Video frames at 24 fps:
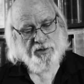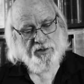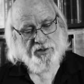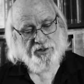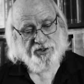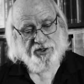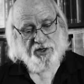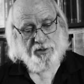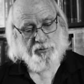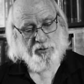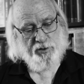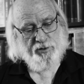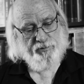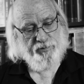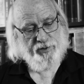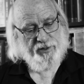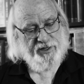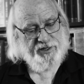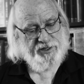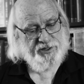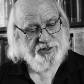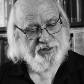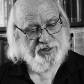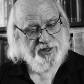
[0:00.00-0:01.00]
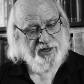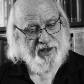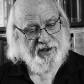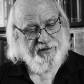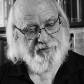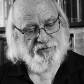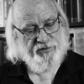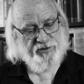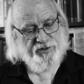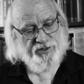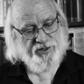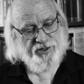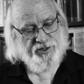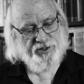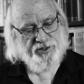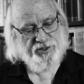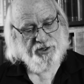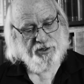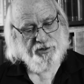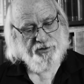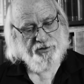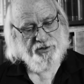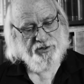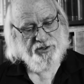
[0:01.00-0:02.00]
Some would place the emphasis
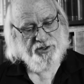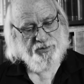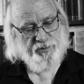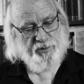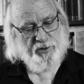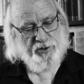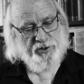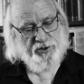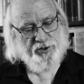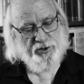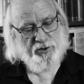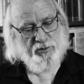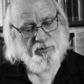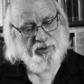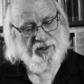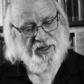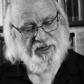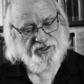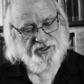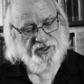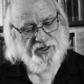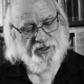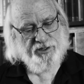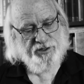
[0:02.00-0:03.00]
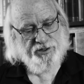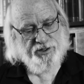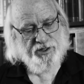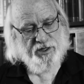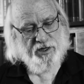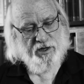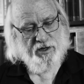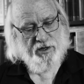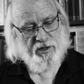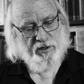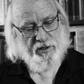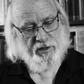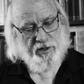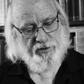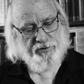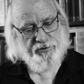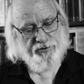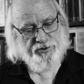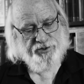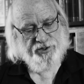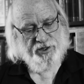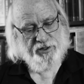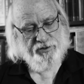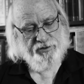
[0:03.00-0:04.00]
on the spiritual blessings,
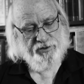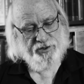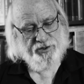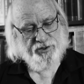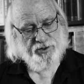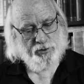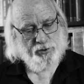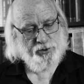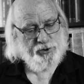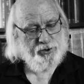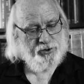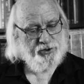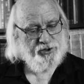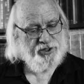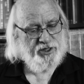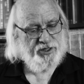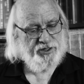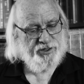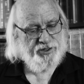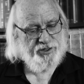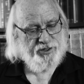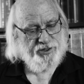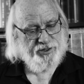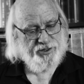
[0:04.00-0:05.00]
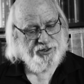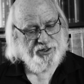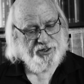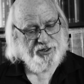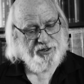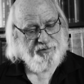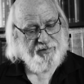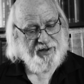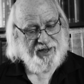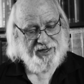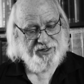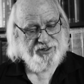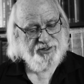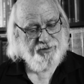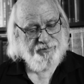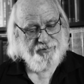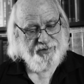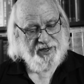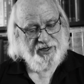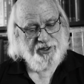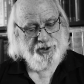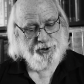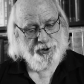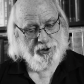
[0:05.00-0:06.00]
others on the social justice and
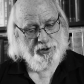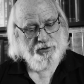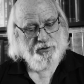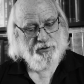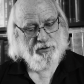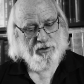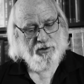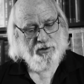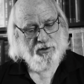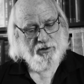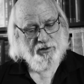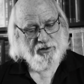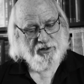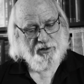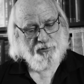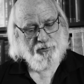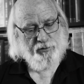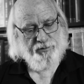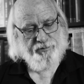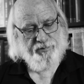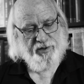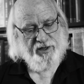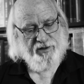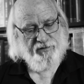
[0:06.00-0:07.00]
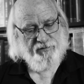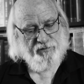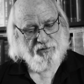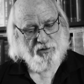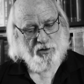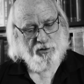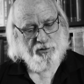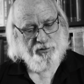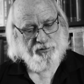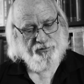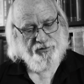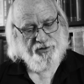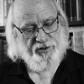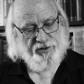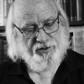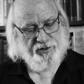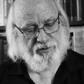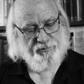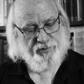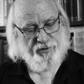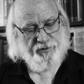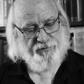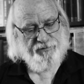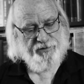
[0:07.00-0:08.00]
emancipation that would be involved in
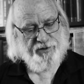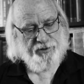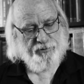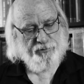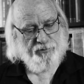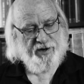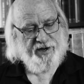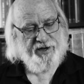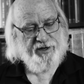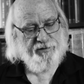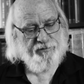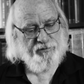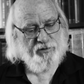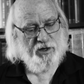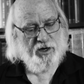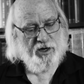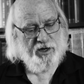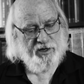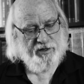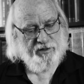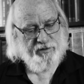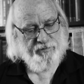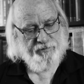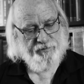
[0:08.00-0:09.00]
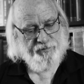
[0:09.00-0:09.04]
the perfect reign of God.